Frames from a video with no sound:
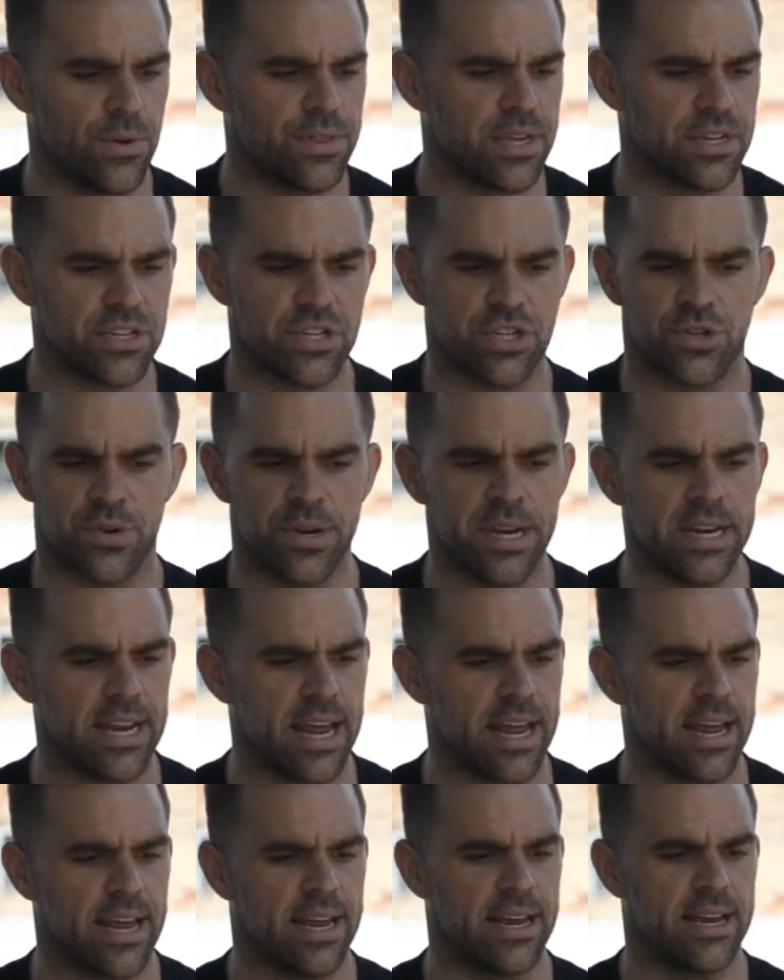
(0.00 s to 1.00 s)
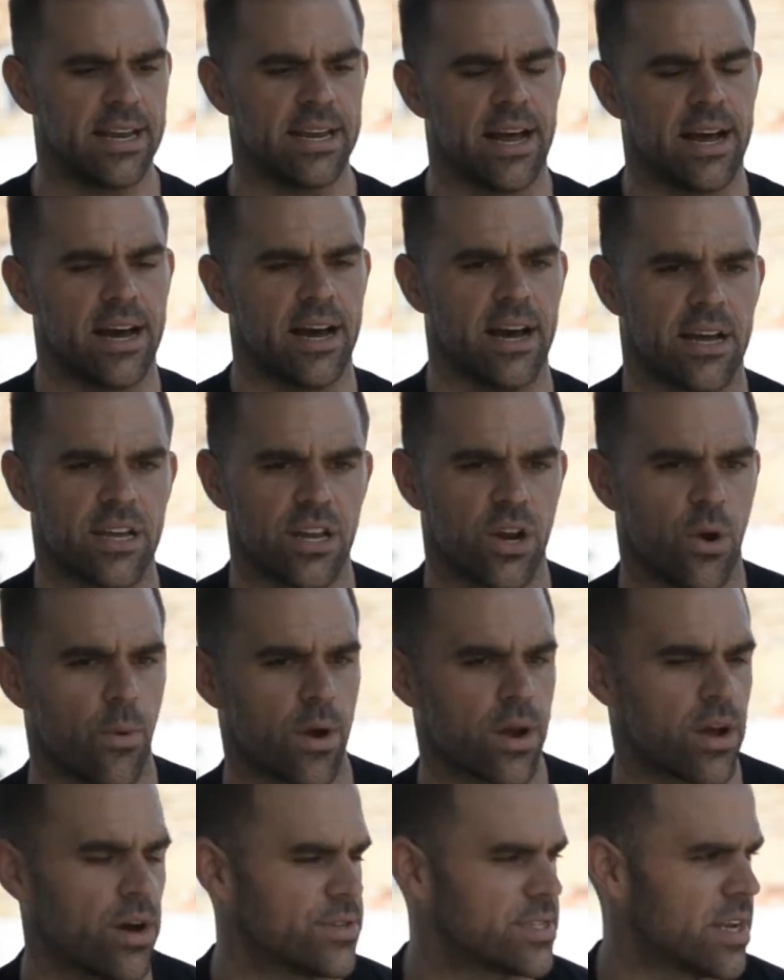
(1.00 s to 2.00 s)
the street and
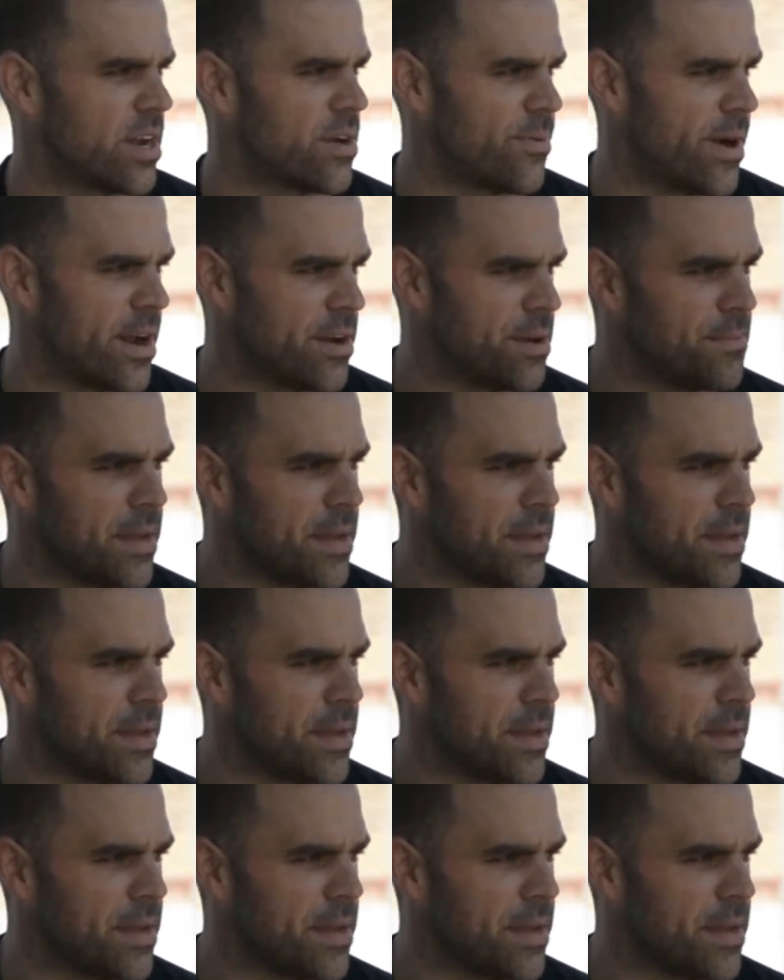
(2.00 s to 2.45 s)
what goes on around